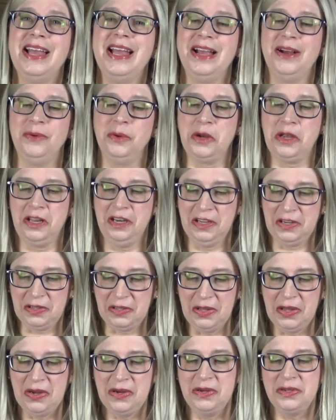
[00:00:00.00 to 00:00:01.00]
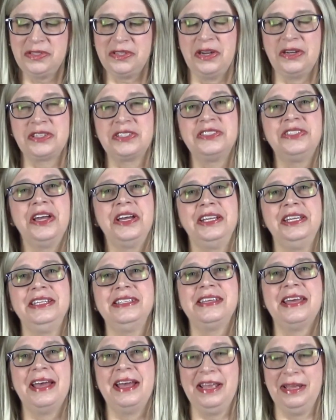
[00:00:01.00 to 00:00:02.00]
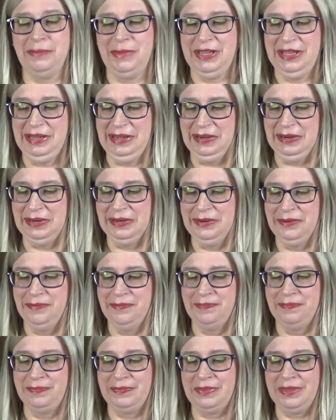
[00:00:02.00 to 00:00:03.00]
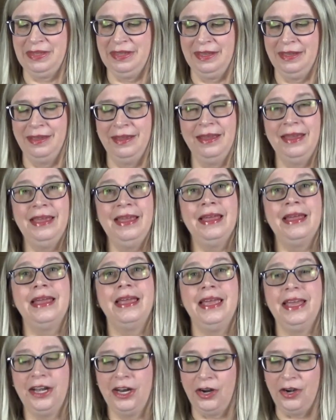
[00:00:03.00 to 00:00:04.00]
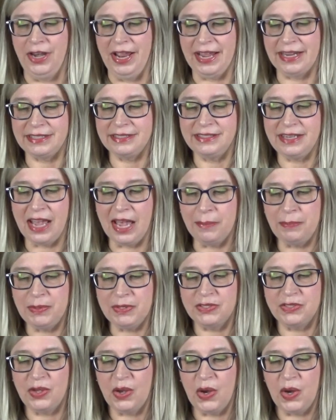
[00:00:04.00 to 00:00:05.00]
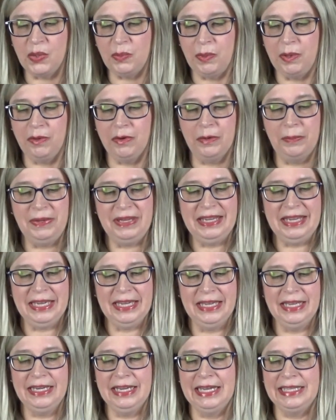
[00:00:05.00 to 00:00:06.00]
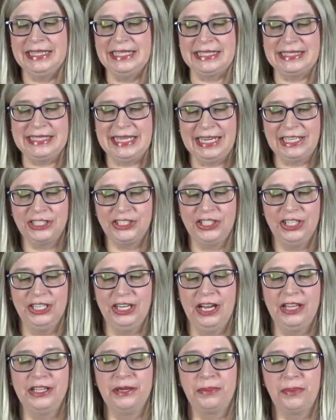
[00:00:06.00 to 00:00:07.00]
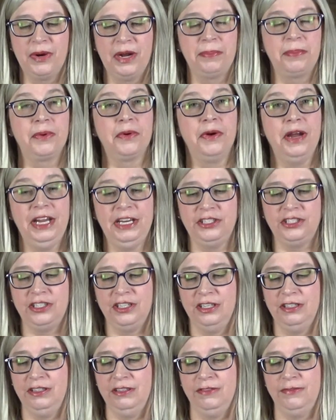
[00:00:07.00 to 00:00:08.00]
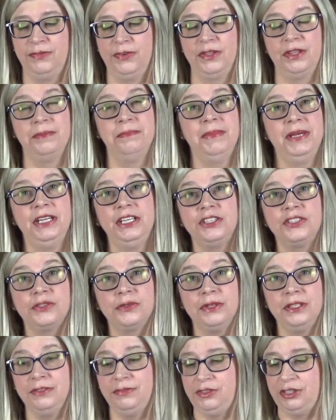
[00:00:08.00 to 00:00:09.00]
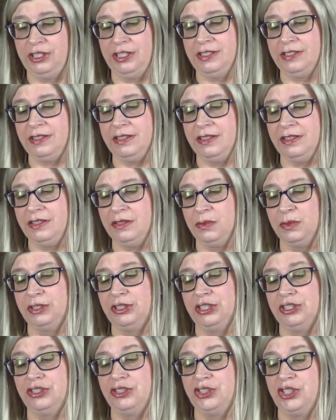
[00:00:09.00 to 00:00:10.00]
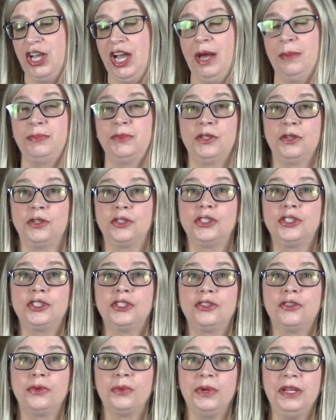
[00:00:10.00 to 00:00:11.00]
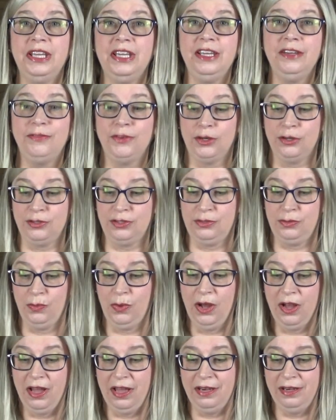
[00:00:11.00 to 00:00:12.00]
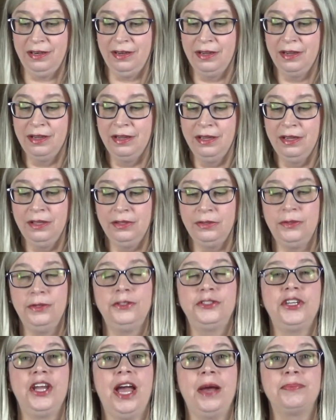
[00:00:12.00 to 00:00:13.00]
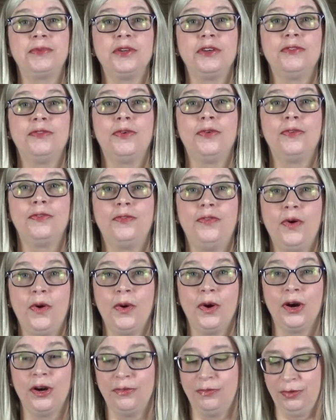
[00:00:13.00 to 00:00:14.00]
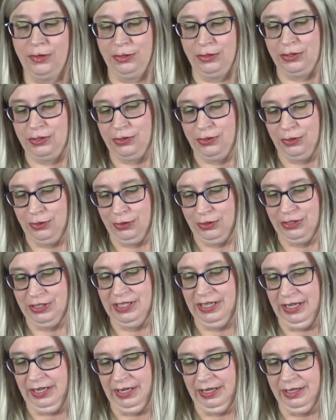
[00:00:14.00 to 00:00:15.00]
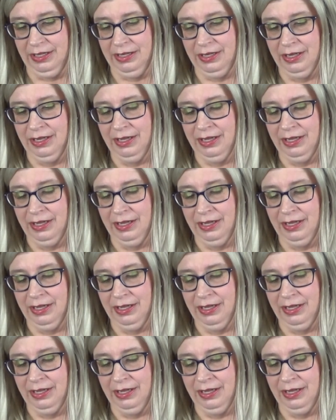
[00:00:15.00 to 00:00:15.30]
We're going to close our study time here. In our next episode, we will begin the section on the preparation for the ministry of Jesus, which is chapter 3, verse 1, through chapter 4, verse 13.